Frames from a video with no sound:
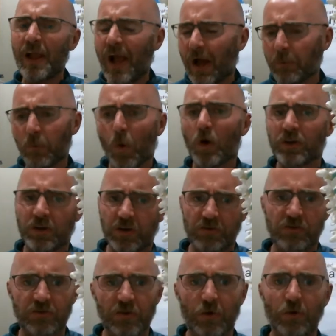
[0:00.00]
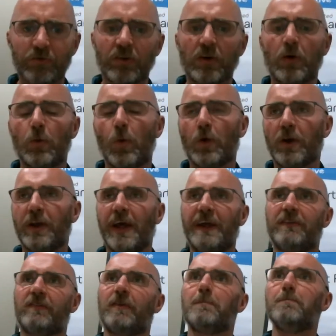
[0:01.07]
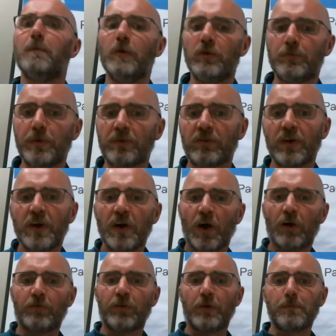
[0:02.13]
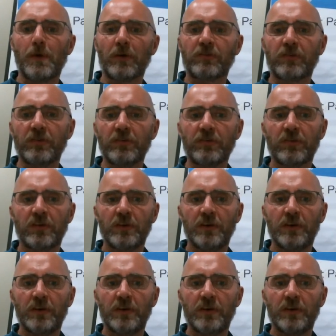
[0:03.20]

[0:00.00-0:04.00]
And what controls and coordinates the movement of your muscles?